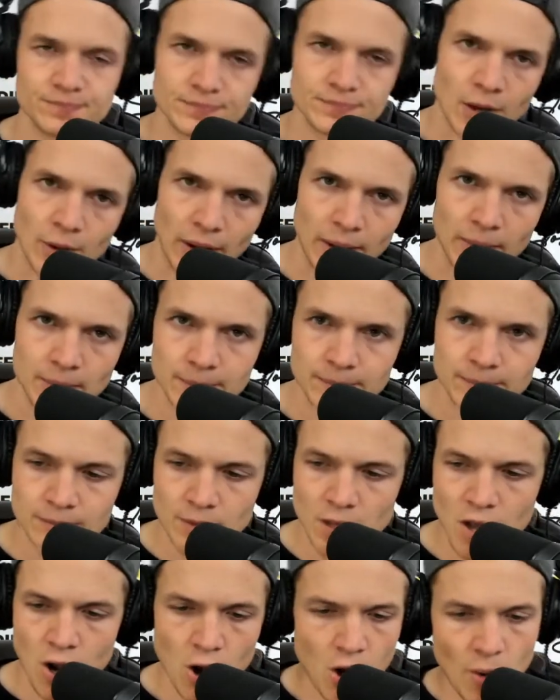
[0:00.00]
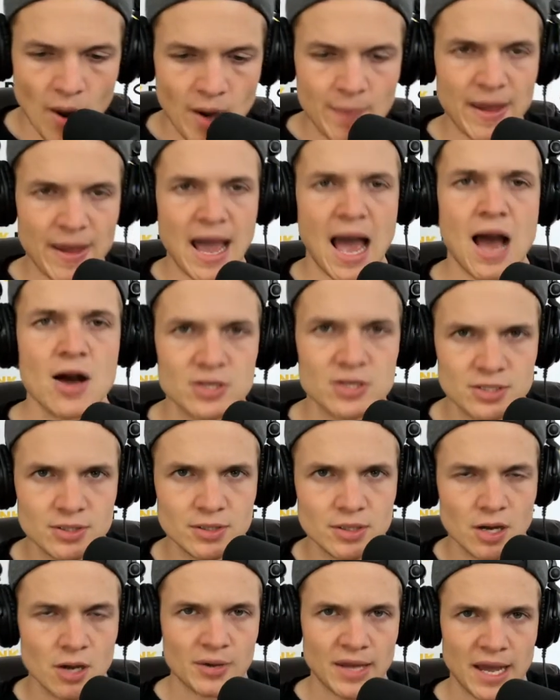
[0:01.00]
Okay. Oh, I want a big house.
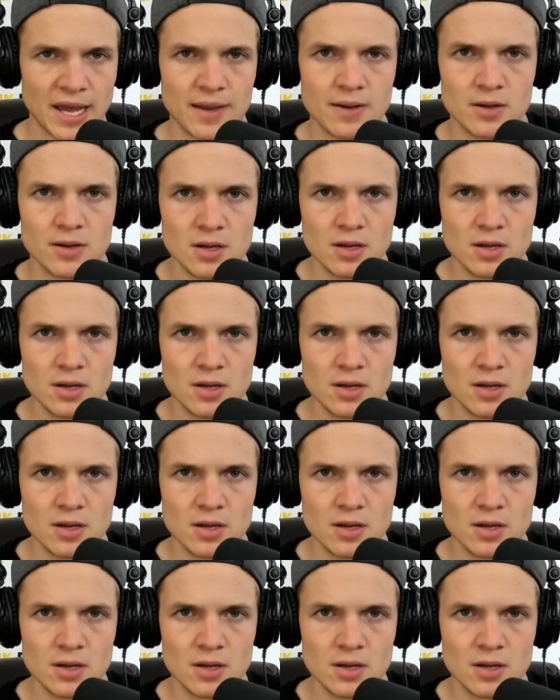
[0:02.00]
Okay.